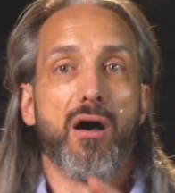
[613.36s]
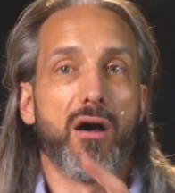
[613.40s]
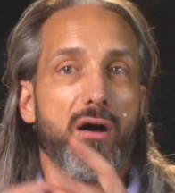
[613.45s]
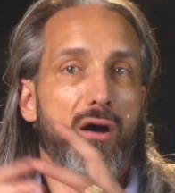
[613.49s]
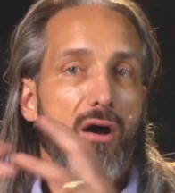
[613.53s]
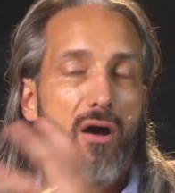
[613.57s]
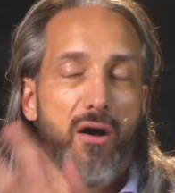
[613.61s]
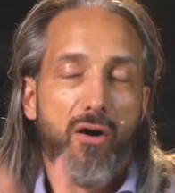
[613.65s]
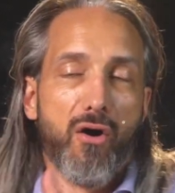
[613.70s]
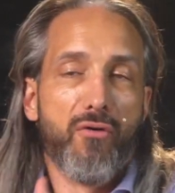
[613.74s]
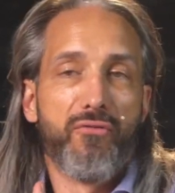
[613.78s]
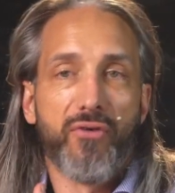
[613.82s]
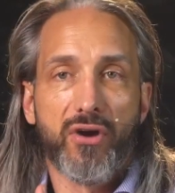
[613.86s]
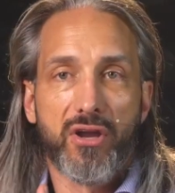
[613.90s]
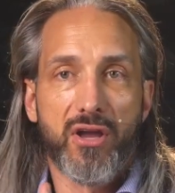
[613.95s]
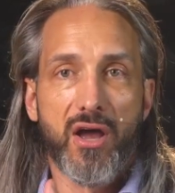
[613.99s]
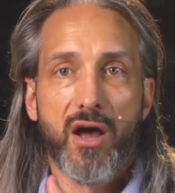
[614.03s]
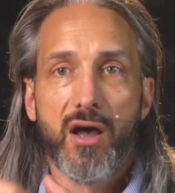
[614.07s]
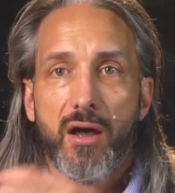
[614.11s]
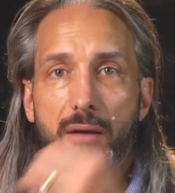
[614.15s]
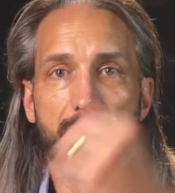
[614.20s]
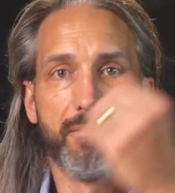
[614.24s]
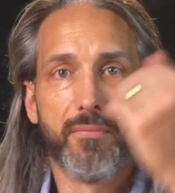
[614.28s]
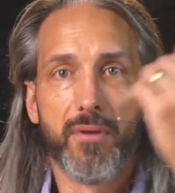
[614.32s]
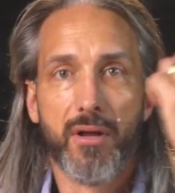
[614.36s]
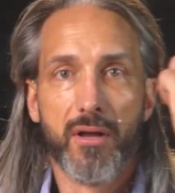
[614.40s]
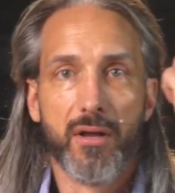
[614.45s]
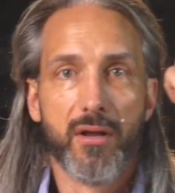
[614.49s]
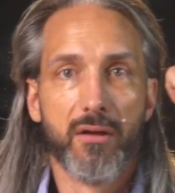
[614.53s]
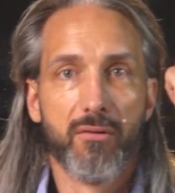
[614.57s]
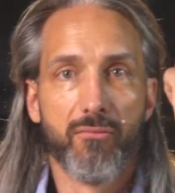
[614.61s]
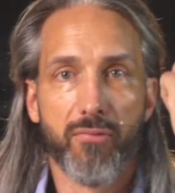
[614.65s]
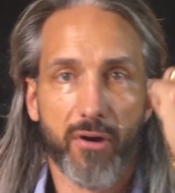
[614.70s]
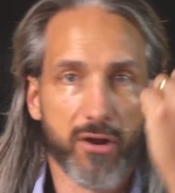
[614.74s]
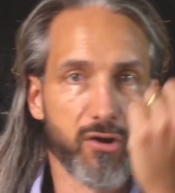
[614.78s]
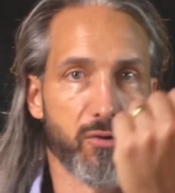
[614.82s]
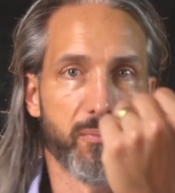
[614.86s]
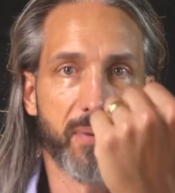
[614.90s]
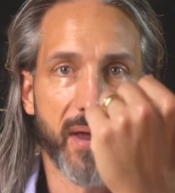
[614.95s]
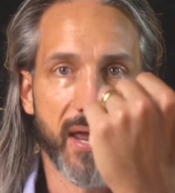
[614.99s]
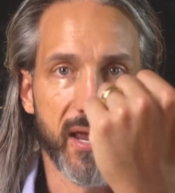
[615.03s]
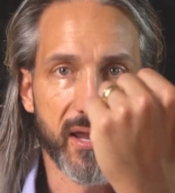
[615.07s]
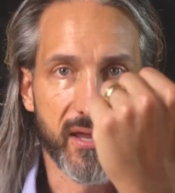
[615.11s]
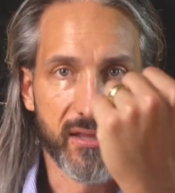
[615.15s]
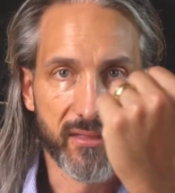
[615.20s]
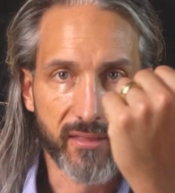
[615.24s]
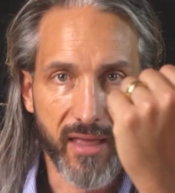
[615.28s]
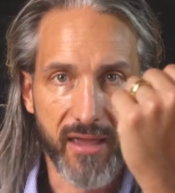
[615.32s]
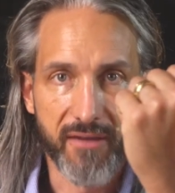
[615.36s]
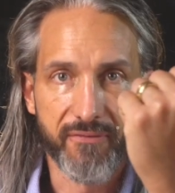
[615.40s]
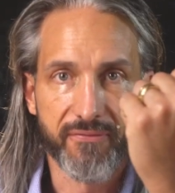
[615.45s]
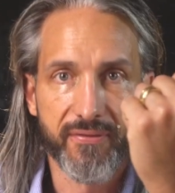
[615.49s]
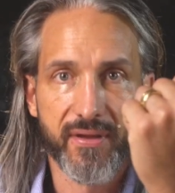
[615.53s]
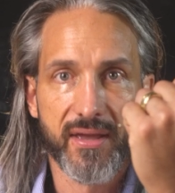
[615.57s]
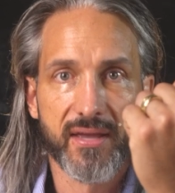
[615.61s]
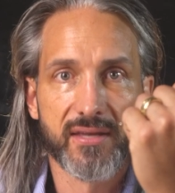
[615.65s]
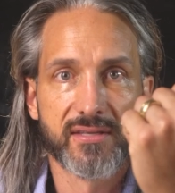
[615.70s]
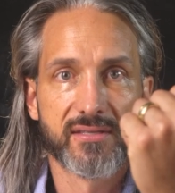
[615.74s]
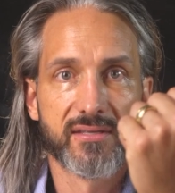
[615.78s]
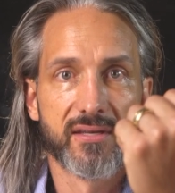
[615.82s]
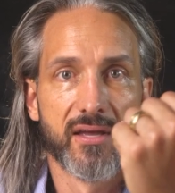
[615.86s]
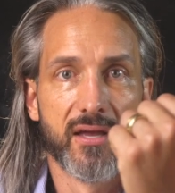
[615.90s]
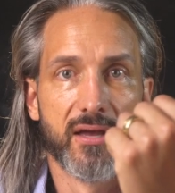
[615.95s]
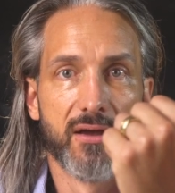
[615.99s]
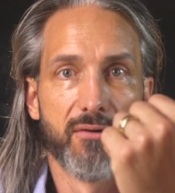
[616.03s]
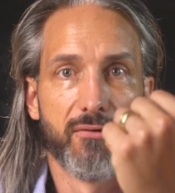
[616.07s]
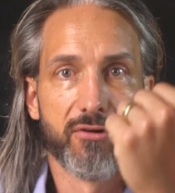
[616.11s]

overcome what you're paying in late fees,